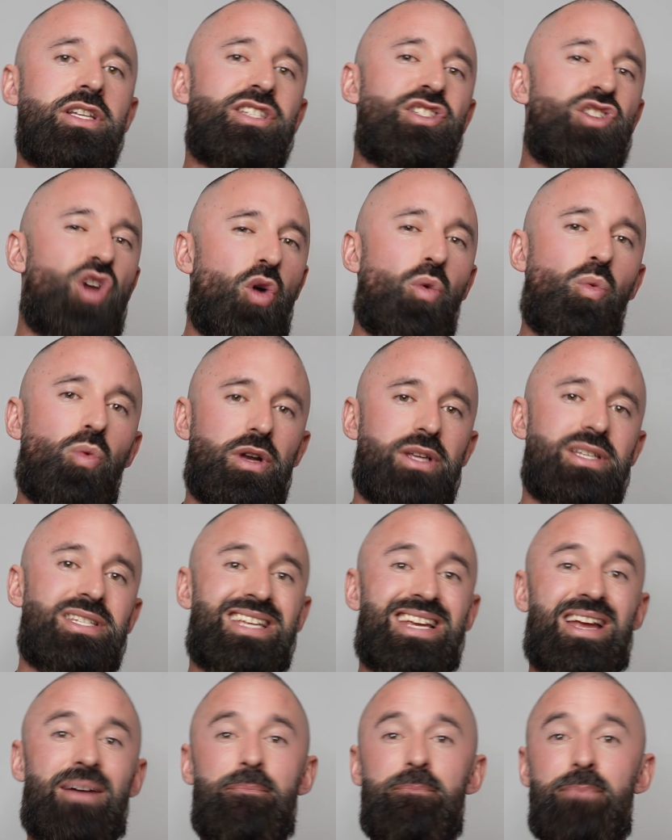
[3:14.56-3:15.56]
don't want to
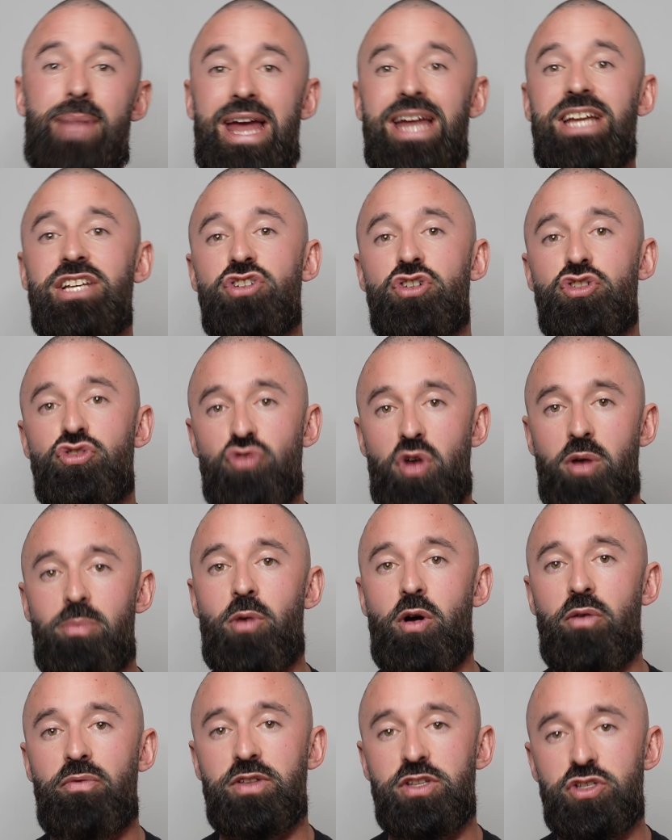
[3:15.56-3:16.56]
see a major drop
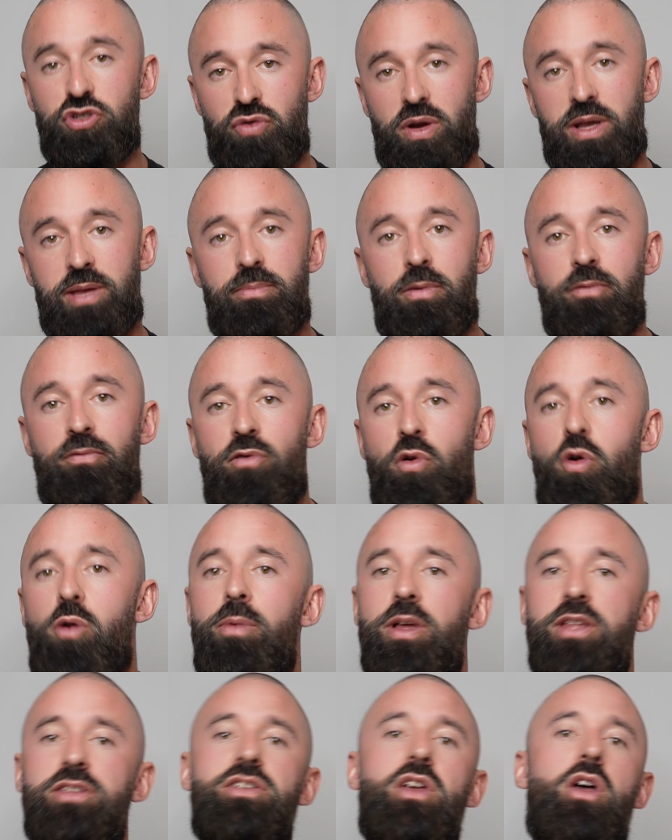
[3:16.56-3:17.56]
off in strength
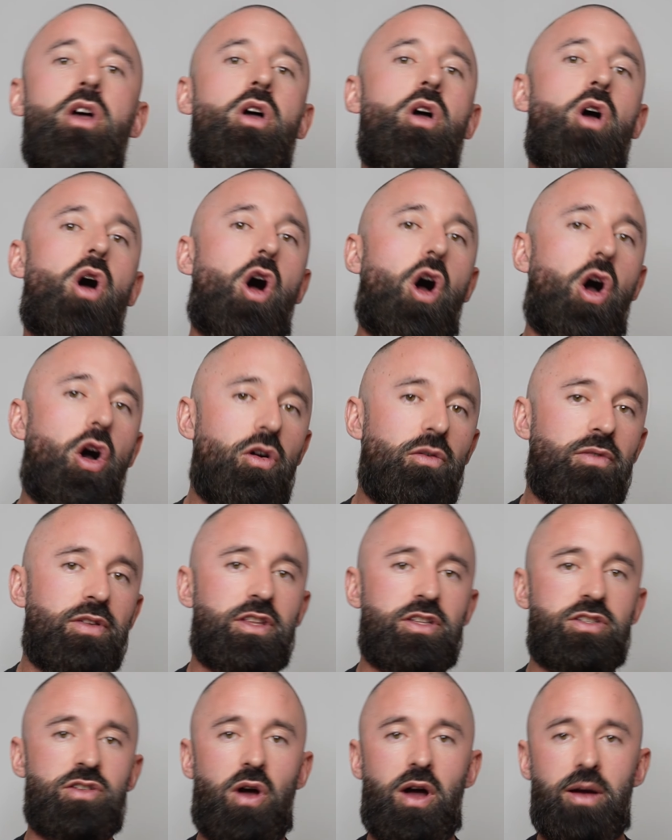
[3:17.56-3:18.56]
performance over
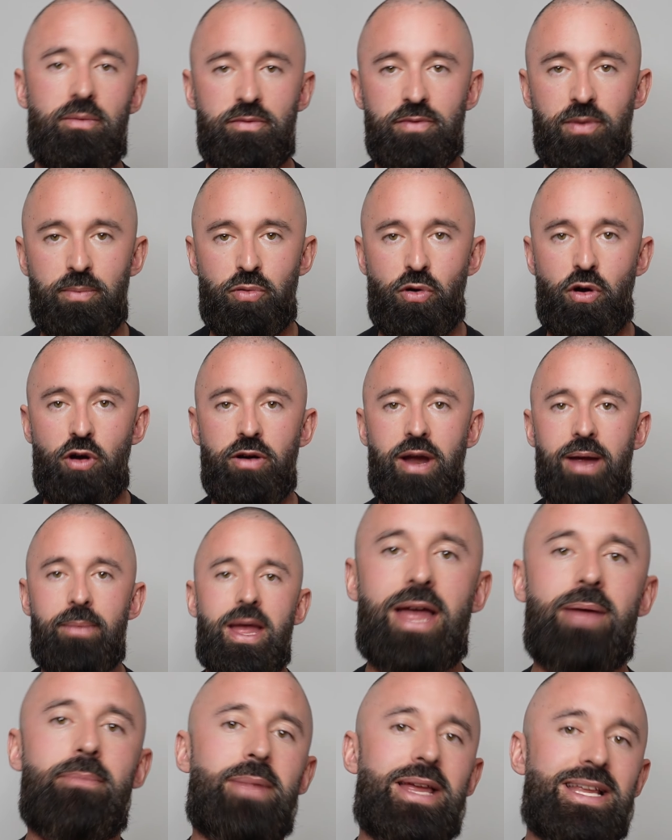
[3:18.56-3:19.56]
the time of the program.
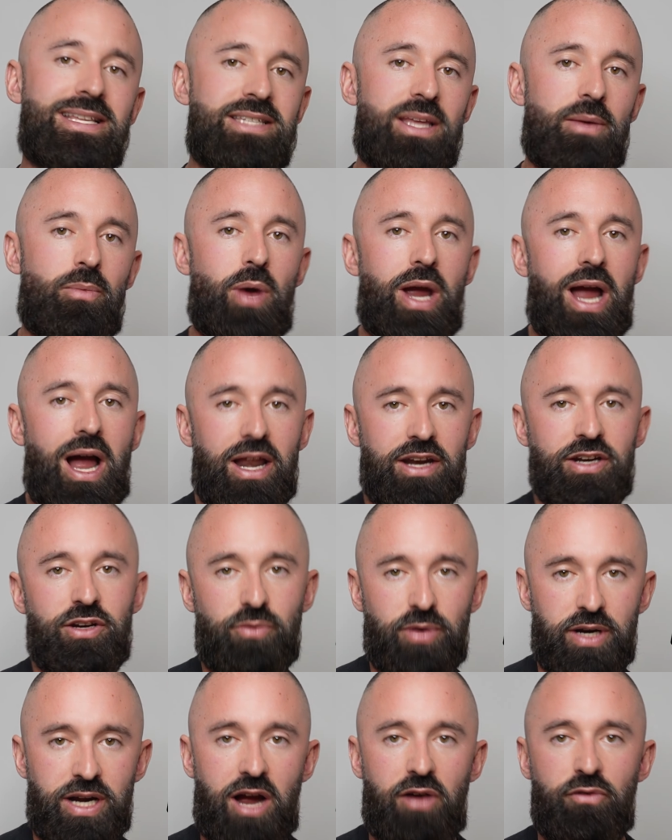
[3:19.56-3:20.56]
It means that we're under
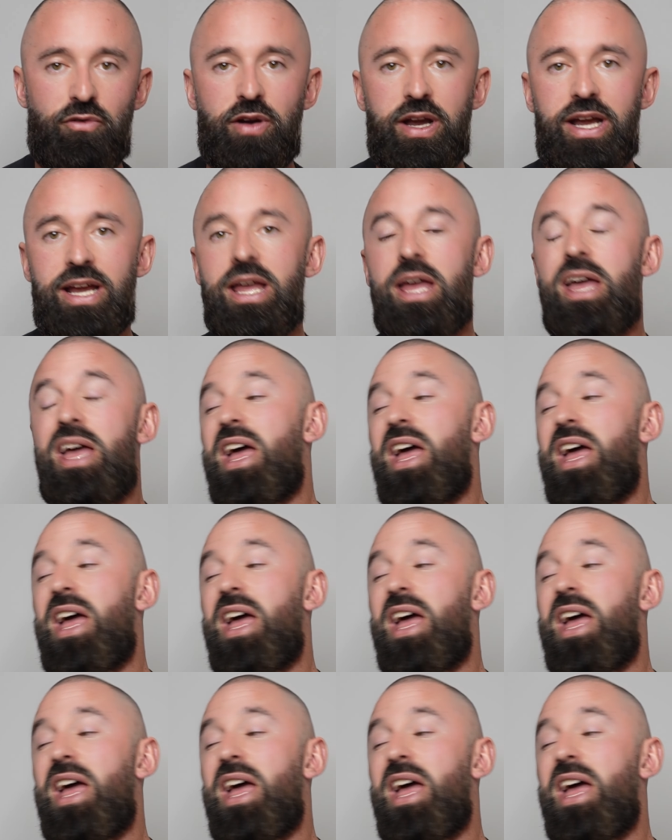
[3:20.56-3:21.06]
recovering.